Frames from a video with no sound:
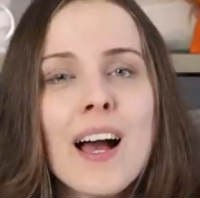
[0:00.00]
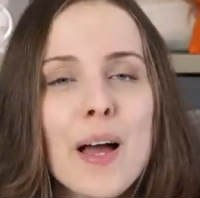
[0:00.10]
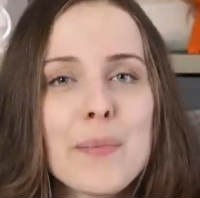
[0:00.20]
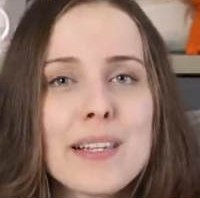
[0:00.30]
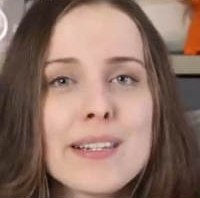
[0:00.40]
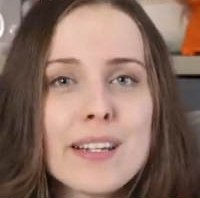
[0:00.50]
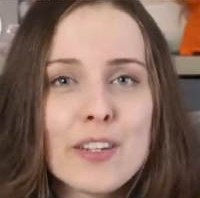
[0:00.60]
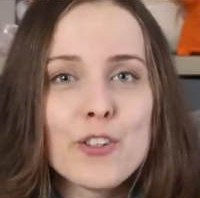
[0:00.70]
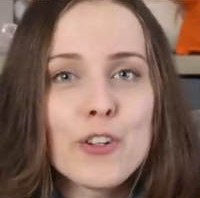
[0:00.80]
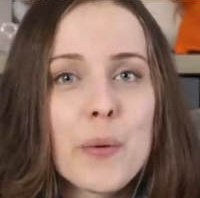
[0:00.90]
I
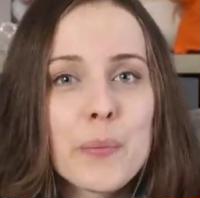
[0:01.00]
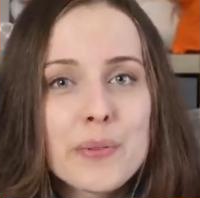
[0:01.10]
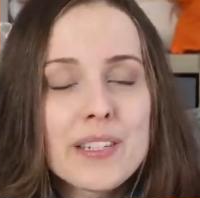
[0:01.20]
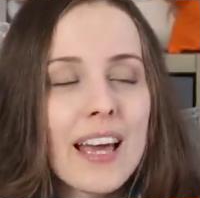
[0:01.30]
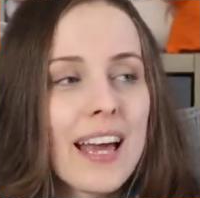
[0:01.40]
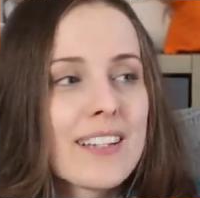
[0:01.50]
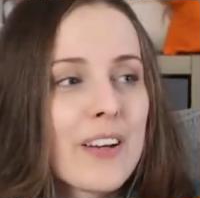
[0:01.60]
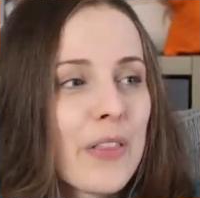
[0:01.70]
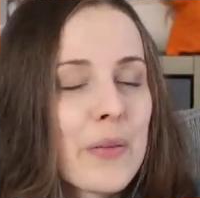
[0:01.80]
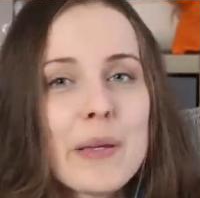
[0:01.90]
basically jumped at
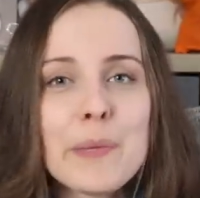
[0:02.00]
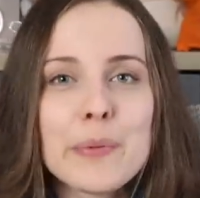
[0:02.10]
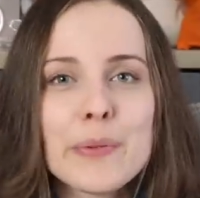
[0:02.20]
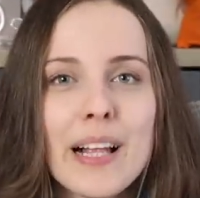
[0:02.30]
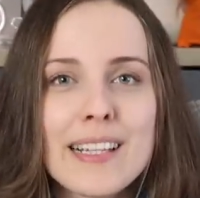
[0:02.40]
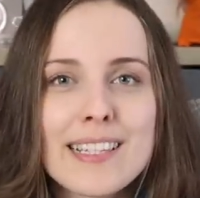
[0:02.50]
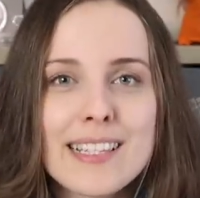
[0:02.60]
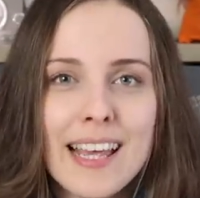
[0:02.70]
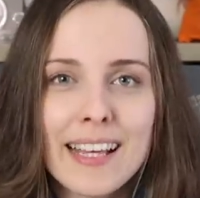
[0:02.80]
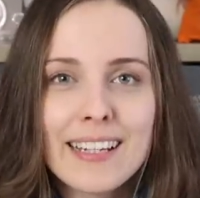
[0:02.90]
other people and
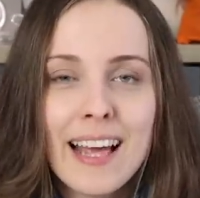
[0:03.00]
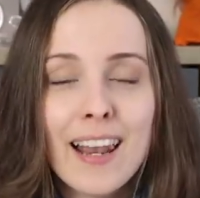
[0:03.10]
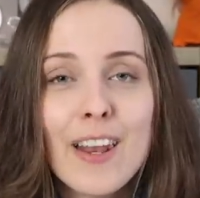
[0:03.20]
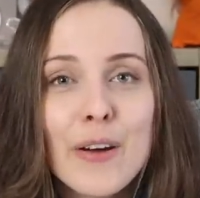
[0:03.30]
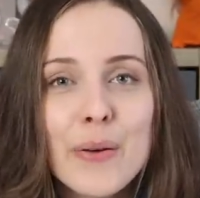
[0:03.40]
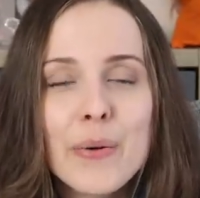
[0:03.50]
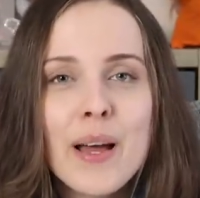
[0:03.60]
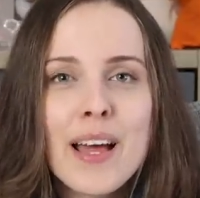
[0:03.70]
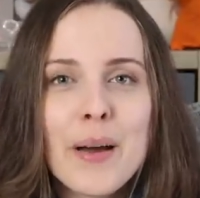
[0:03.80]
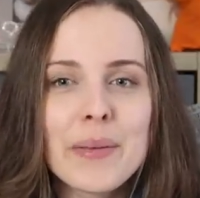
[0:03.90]
said hello
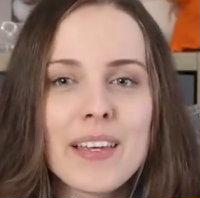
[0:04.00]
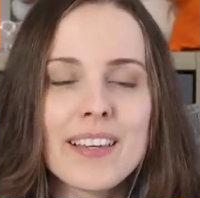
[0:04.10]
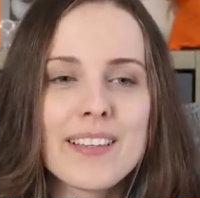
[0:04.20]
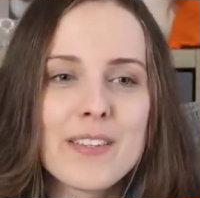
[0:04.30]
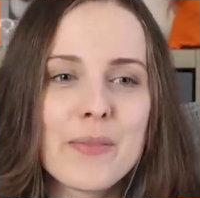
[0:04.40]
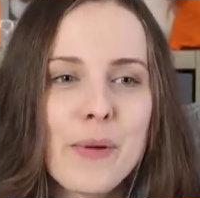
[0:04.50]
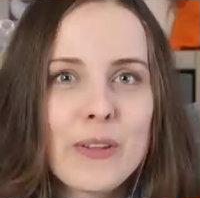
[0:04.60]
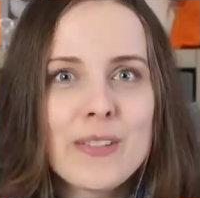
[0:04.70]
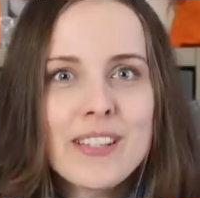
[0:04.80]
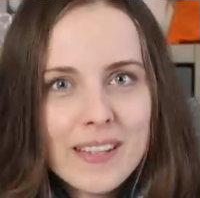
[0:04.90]
because
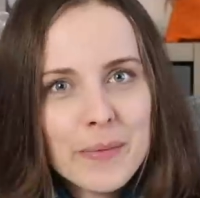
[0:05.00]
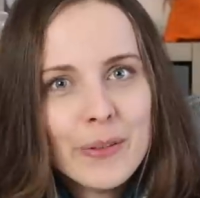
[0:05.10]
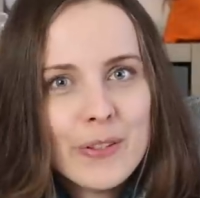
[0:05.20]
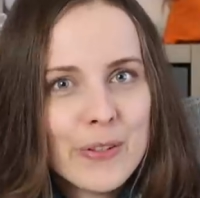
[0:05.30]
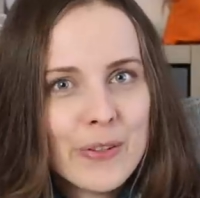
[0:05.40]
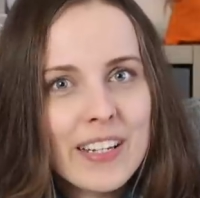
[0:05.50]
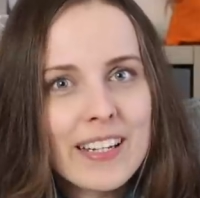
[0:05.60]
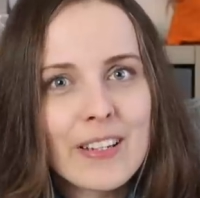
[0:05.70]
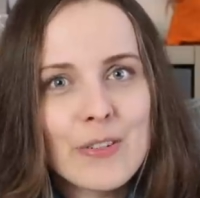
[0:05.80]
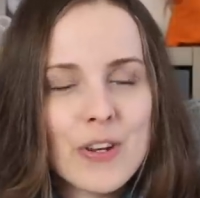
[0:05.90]
when you see them on the
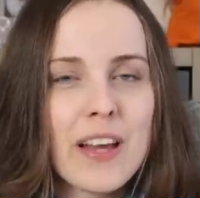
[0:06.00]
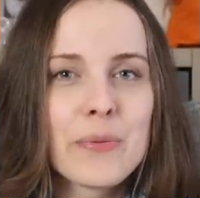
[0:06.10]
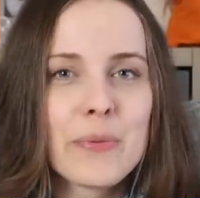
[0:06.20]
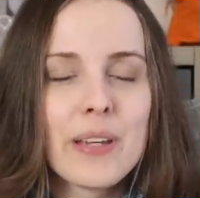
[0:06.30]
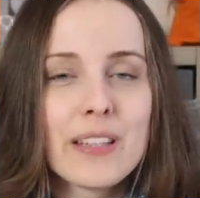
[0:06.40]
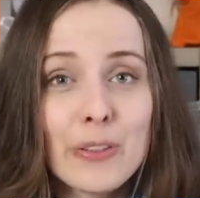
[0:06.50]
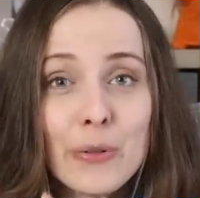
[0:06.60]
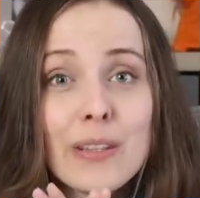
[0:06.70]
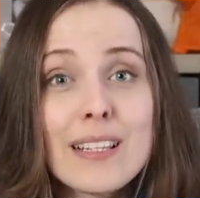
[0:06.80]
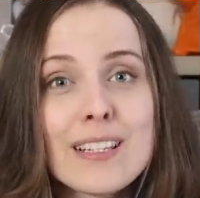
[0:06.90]
screen and you chat and
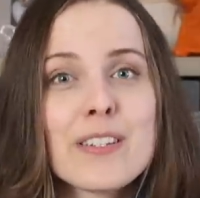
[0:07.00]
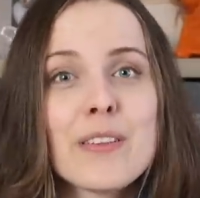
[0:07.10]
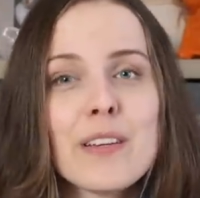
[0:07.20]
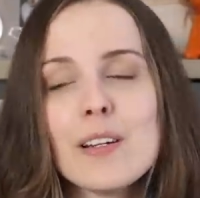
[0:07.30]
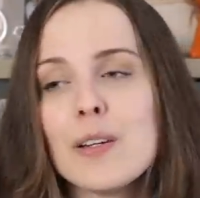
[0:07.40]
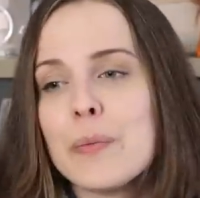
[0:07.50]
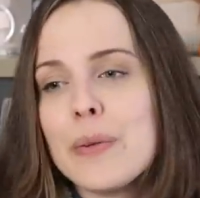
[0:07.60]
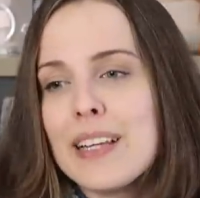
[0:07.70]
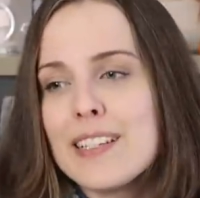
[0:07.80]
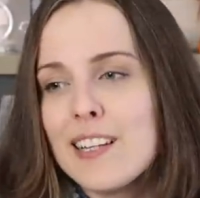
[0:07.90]
you listen to them,
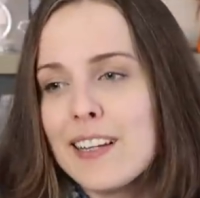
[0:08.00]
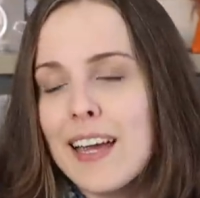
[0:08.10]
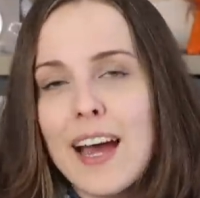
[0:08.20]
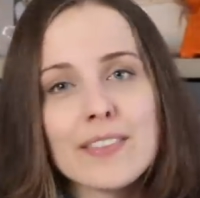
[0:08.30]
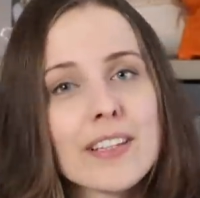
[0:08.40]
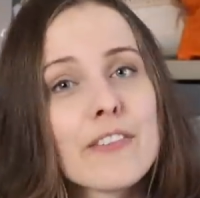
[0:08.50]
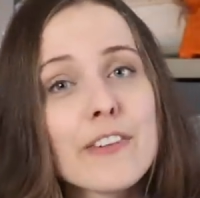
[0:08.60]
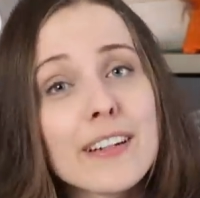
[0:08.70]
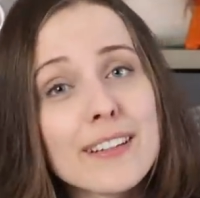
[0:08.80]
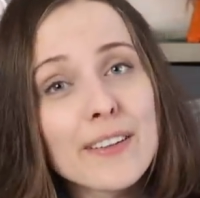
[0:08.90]
it's like having a
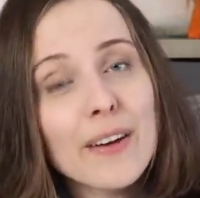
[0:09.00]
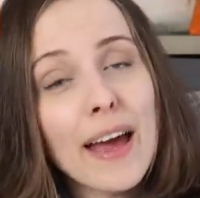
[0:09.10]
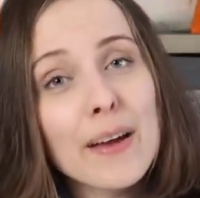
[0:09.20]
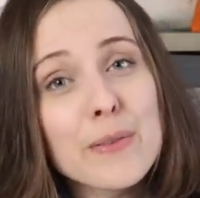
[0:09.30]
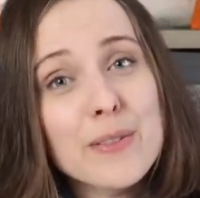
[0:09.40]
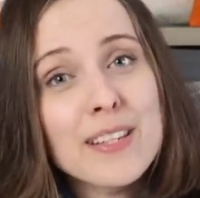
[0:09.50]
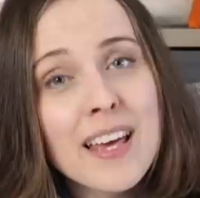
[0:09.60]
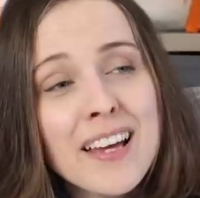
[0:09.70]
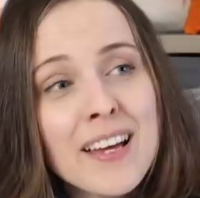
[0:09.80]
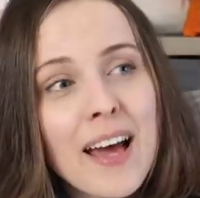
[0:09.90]
friend in your house
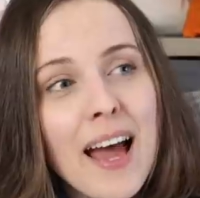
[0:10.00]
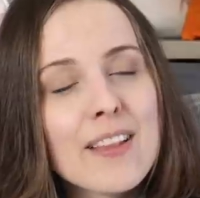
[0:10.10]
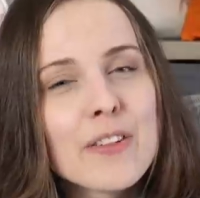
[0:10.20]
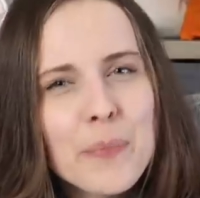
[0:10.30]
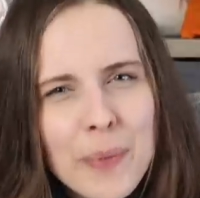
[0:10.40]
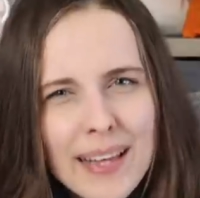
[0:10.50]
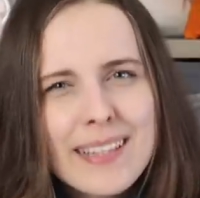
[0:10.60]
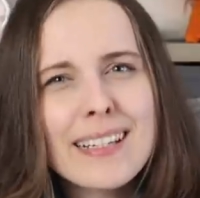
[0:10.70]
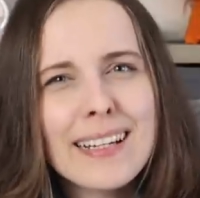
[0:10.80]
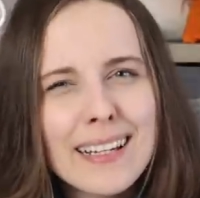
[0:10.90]
and you
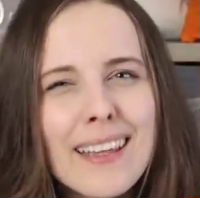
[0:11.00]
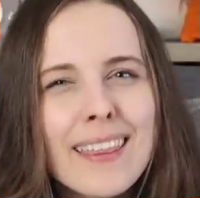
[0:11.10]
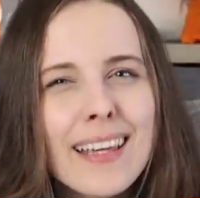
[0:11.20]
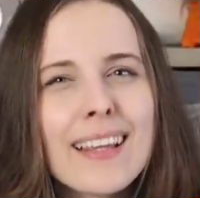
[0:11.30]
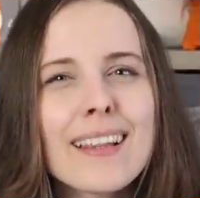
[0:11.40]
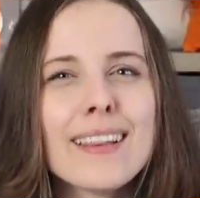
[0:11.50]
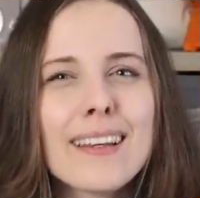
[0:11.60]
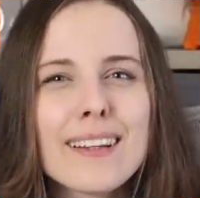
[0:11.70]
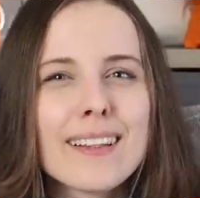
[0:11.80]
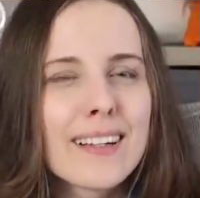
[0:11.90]
basically think
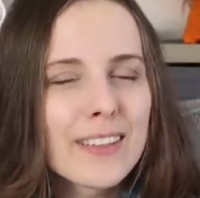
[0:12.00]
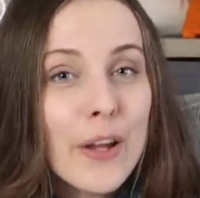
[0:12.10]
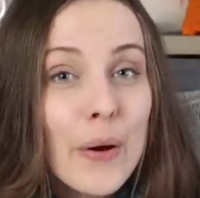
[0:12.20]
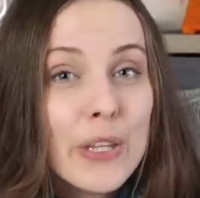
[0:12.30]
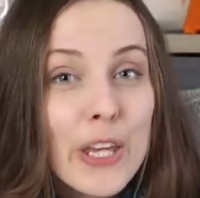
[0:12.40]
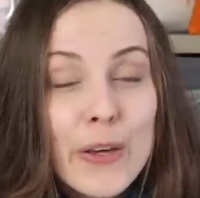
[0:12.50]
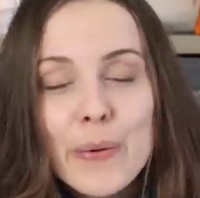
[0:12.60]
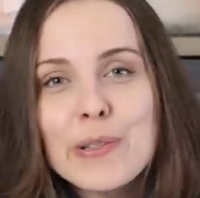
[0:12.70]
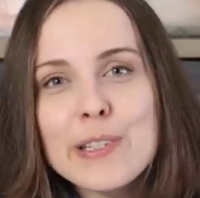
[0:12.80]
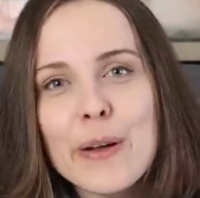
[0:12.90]
they're they know
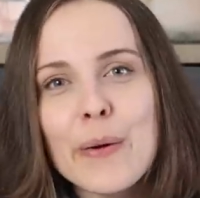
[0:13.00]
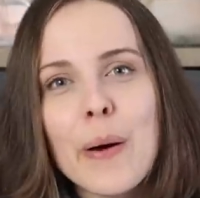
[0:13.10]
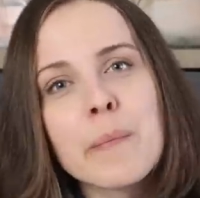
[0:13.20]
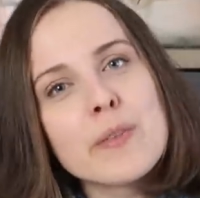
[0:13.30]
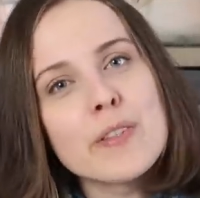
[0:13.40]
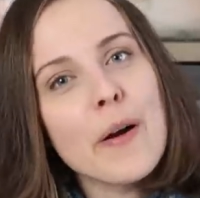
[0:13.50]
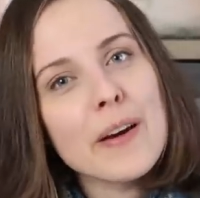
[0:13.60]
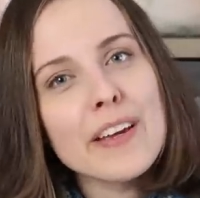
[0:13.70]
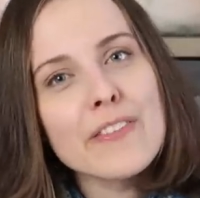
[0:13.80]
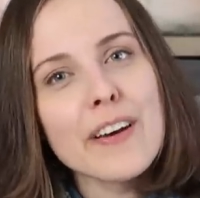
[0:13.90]
you. So I'm
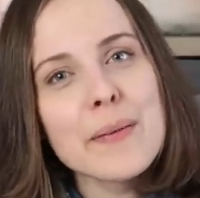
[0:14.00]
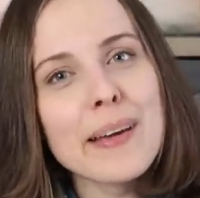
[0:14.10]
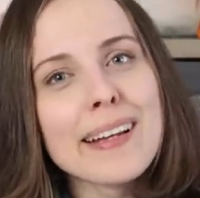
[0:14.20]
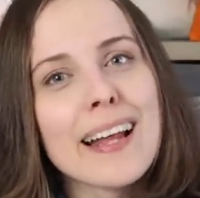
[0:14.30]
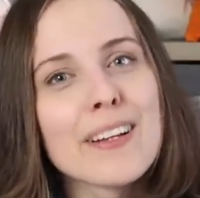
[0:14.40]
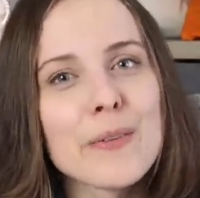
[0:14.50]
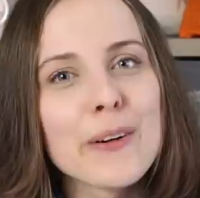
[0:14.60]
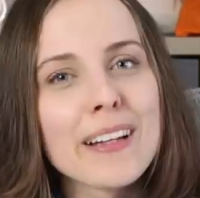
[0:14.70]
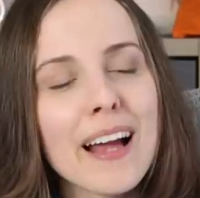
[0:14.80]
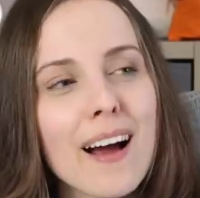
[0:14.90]
sorry if I made
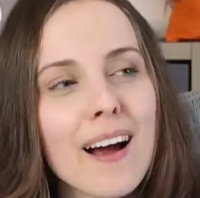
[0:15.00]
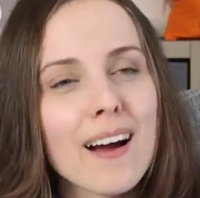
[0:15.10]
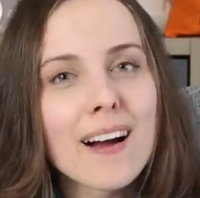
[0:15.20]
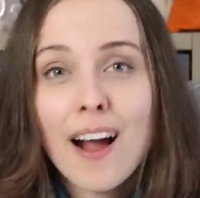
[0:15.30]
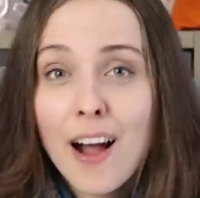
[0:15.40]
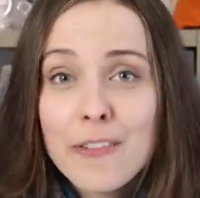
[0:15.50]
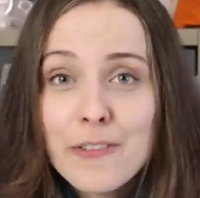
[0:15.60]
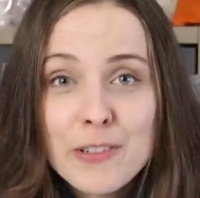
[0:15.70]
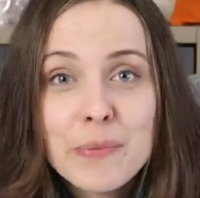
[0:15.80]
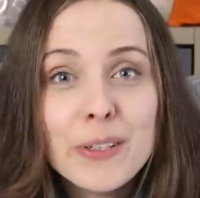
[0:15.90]
anyone
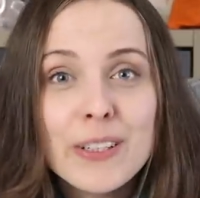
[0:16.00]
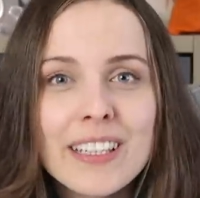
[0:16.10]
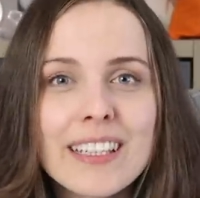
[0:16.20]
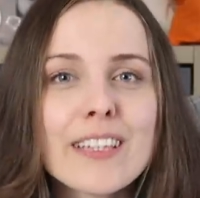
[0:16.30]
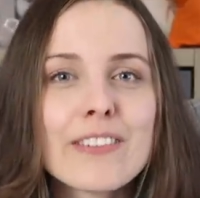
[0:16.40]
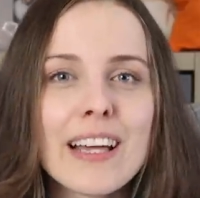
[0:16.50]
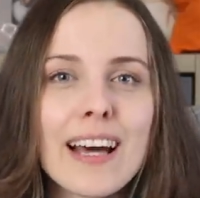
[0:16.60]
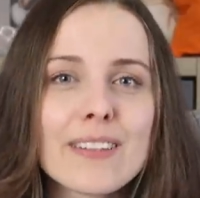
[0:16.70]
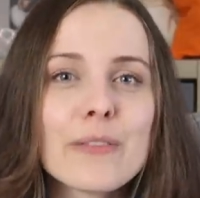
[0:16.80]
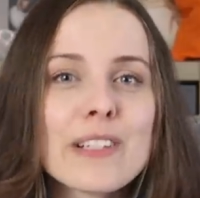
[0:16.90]
uncomfortable if
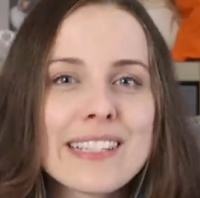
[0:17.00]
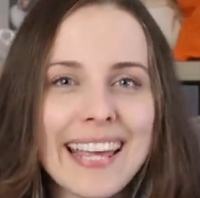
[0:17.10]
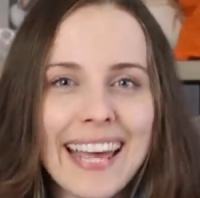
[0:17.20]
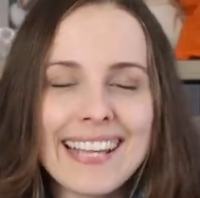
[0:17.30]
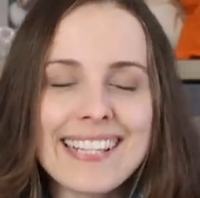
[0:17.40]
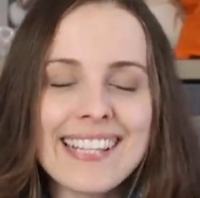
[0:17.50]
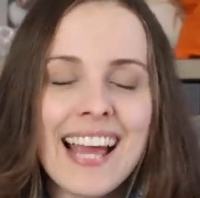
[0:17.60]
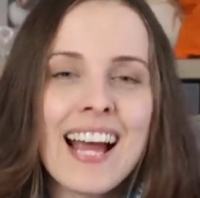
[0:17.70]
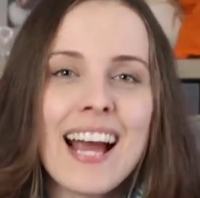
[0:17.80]
that was the case.